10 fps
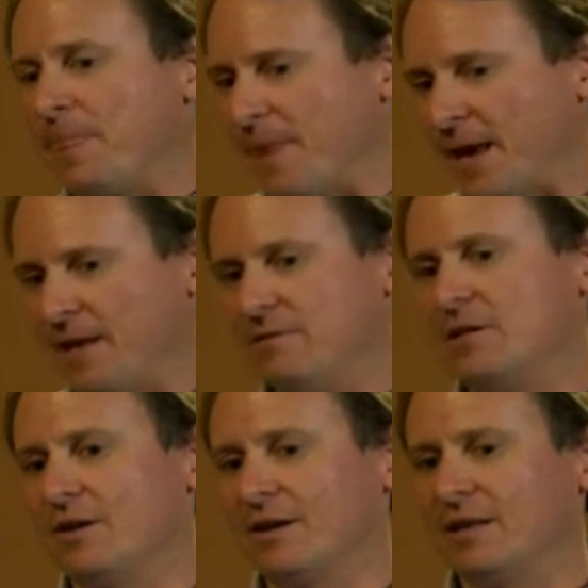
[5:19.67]
then
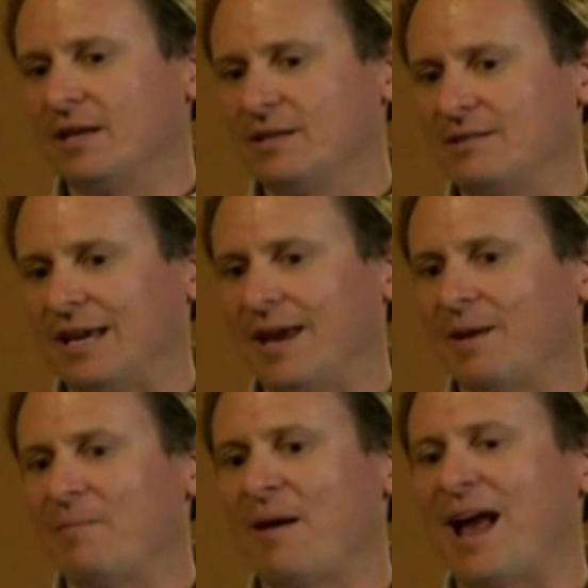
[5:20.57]
during the
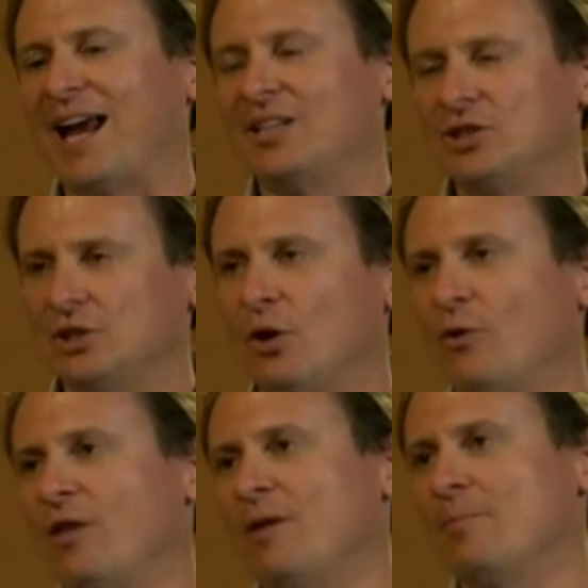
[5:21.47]
exam, I
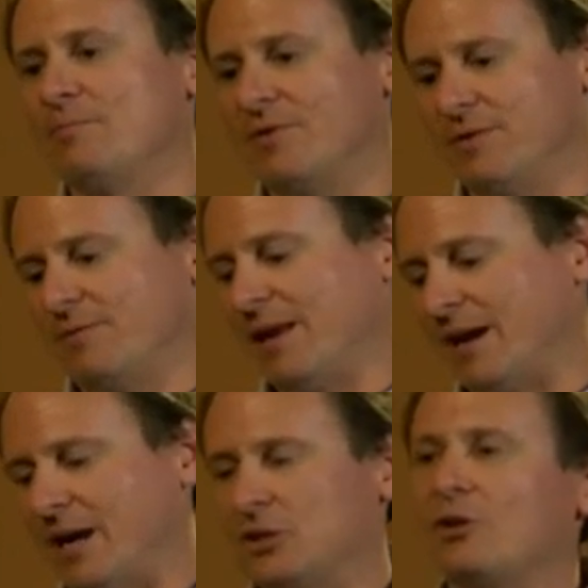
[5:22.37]
show them
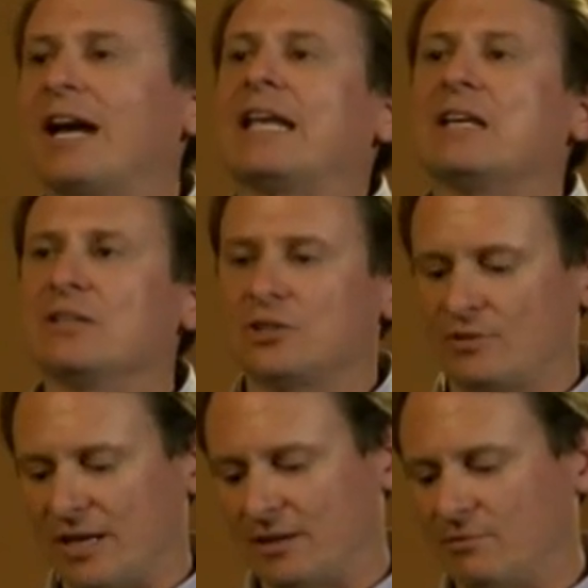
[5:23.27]
and I try to
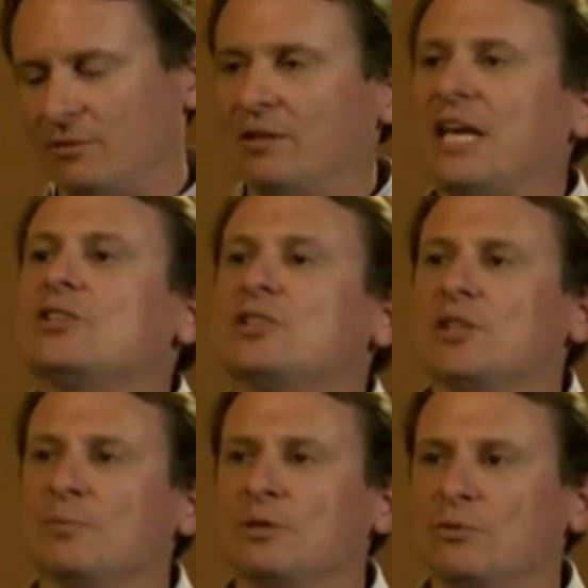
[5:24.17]
illustrate the
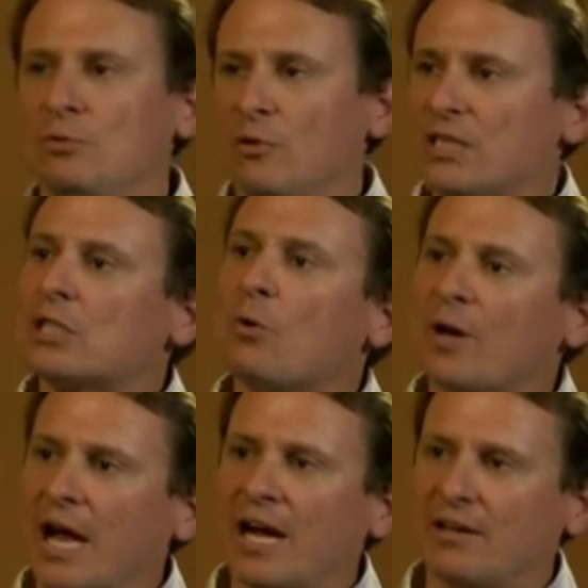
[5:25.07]
relationship between what's
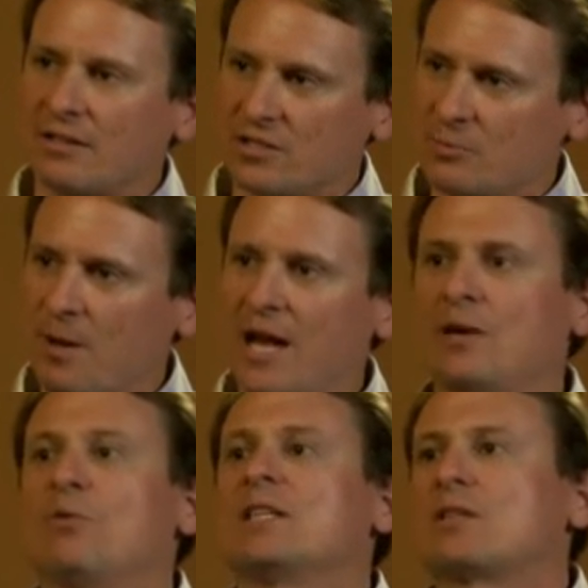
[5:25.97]
going on in their spine
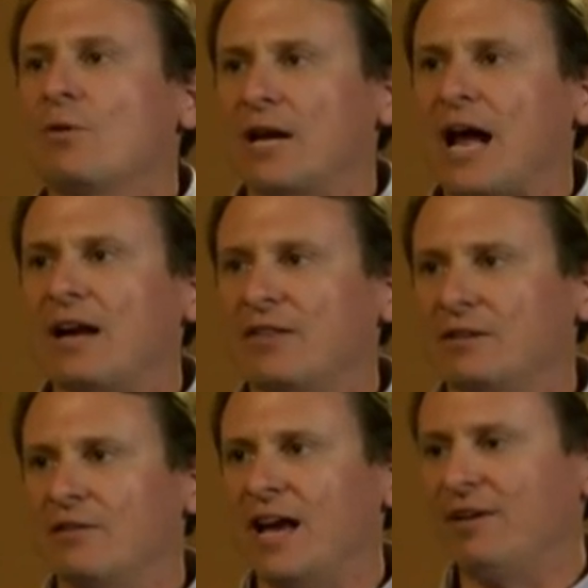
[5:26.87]
and what's going on in
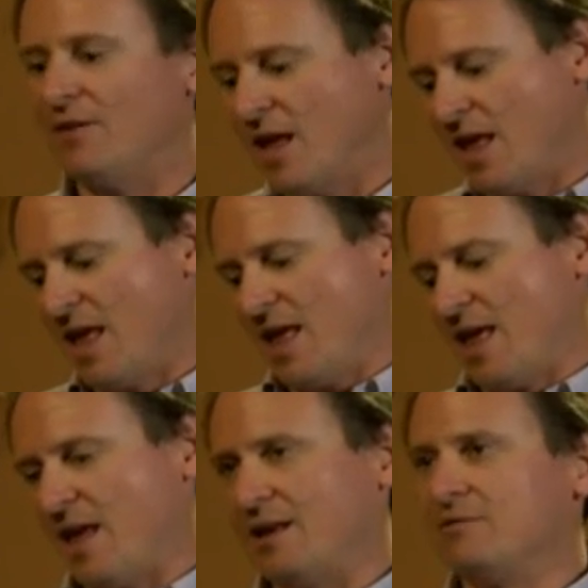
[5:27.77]
their life,
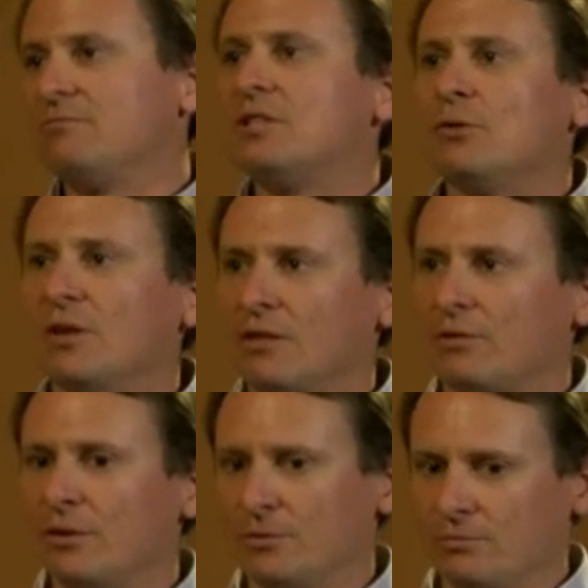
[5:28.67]
and do it
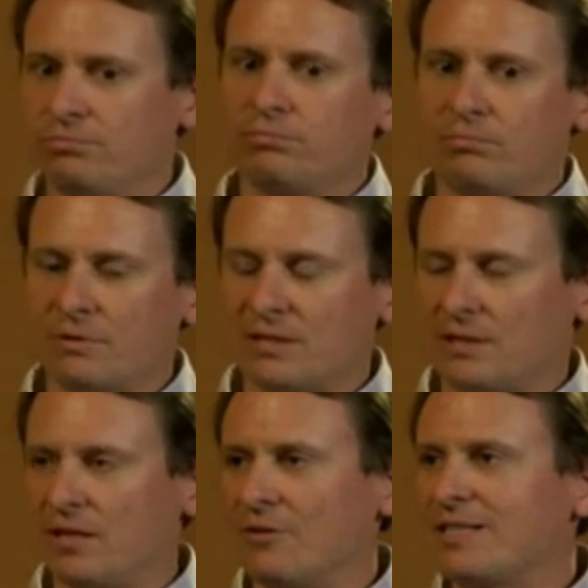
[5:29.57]
through
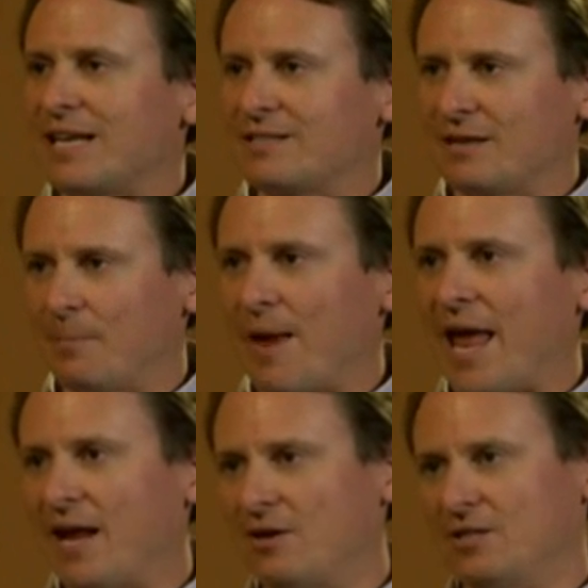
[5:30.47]
assessing the
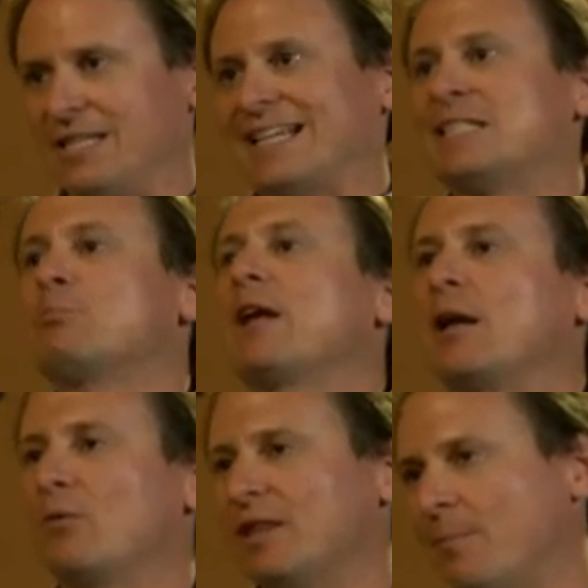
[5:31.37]
patterns and
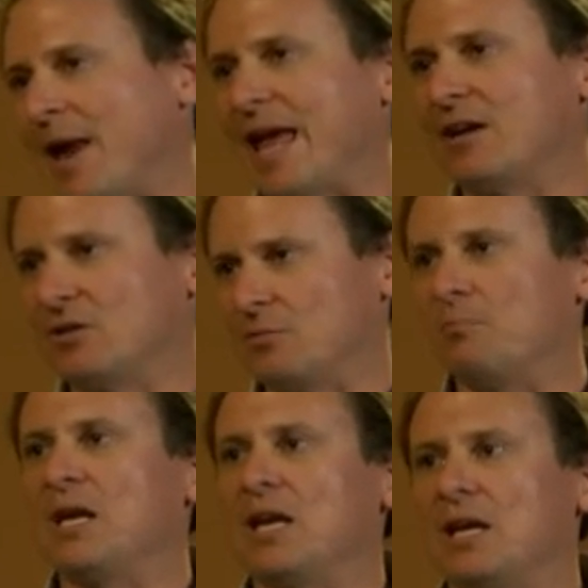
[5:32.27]
explaining what the patterns
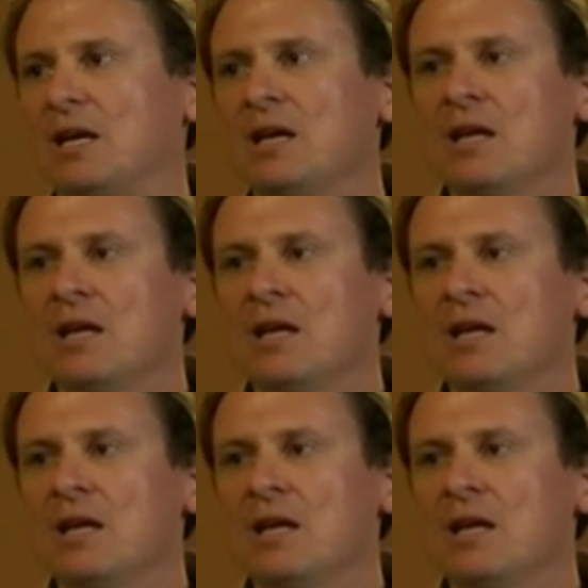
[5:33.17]
mean.